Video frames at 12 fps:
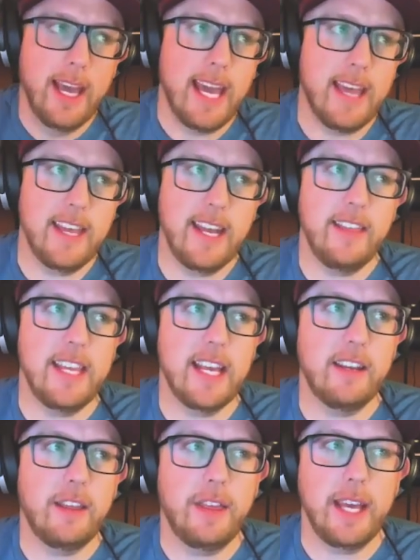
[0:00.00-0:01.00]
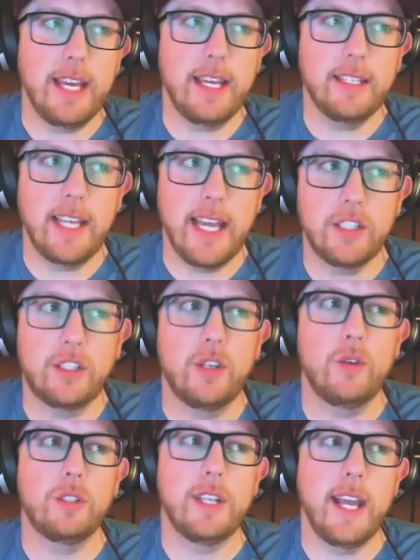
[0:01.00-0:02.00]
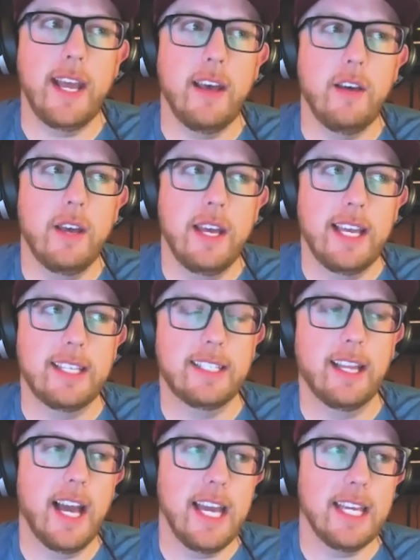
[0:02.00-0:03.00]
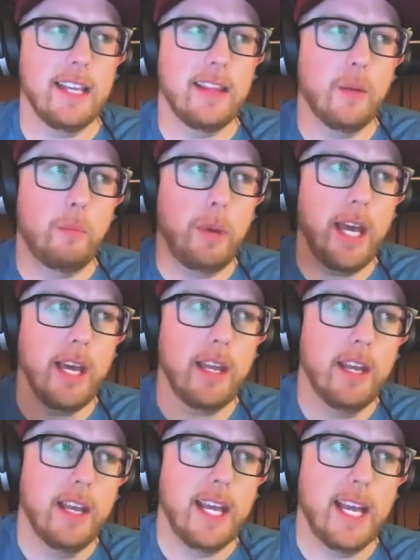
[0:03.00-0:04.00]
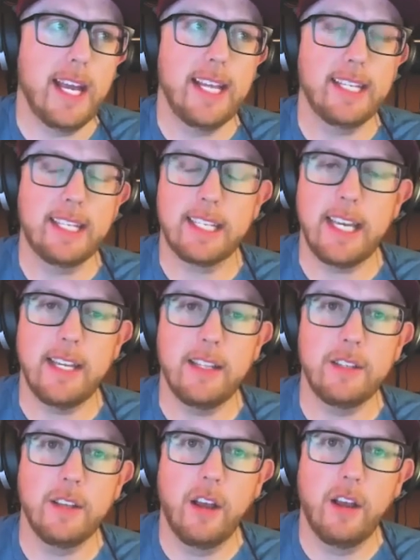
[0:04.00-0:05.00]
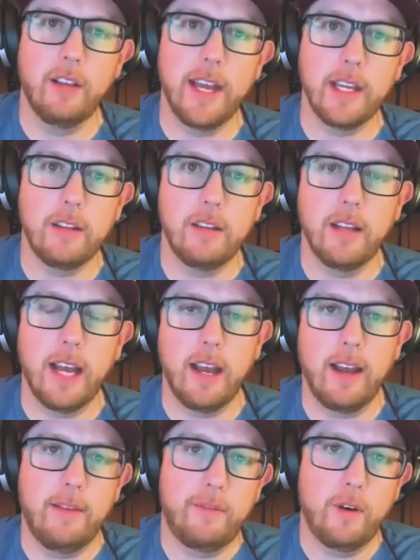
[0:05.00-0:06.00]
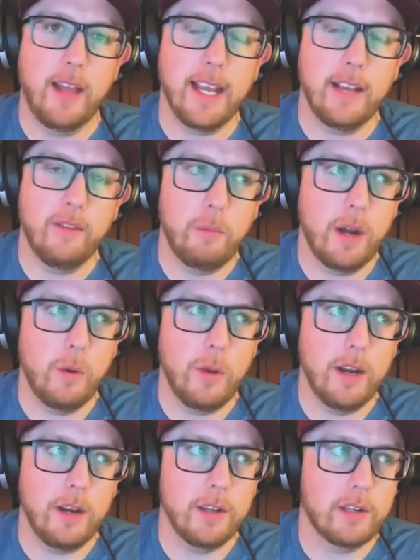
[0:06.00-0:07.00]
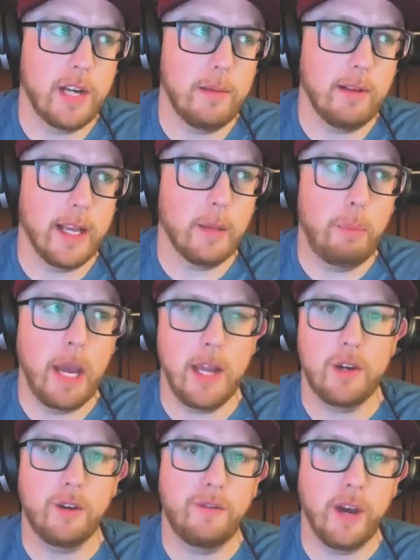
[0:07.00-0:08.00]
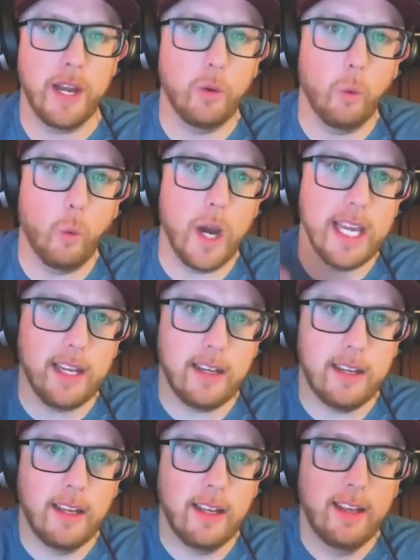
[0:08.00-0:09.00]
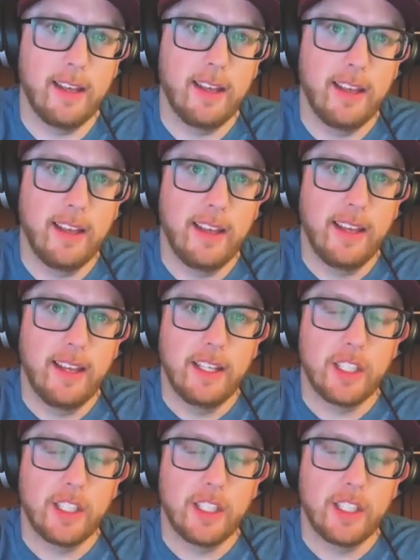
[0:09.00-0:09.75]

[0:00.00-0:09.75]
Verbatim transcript: And then at the end of this, Jesus now is lying in the bed and his skin's all like, for lack of a better way to describe it, like petrified white. Right.